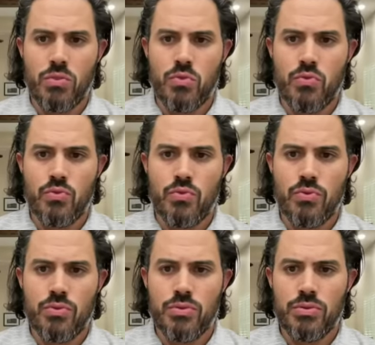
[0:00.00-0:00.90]

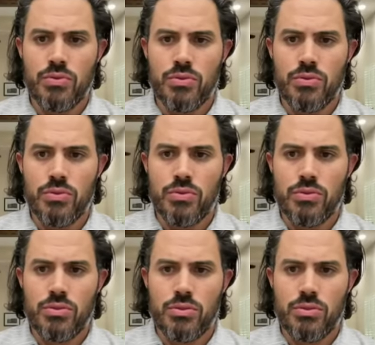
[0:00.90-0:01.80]

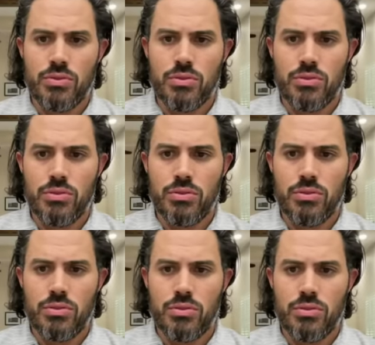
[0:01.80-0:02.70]

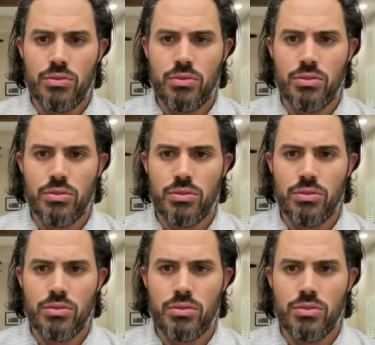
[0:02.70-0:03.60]

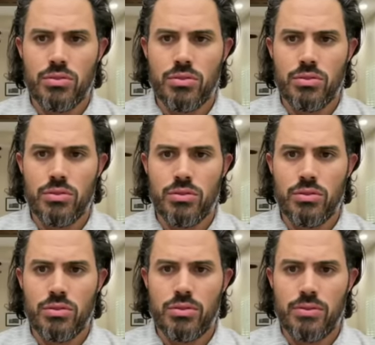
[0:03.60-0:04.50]

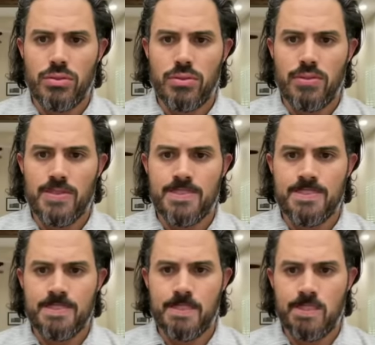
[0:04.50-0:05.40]

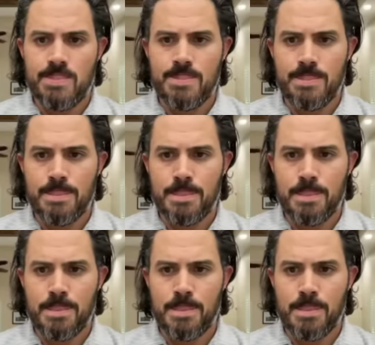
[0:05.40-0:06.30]

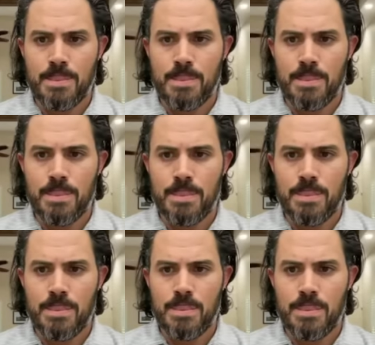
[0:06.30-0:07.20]

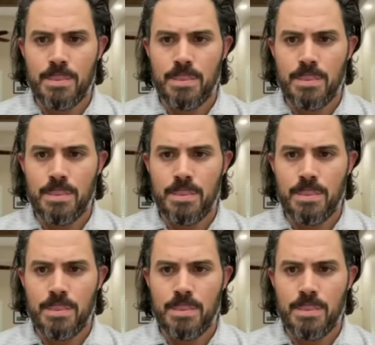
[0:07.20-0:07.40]
(silent)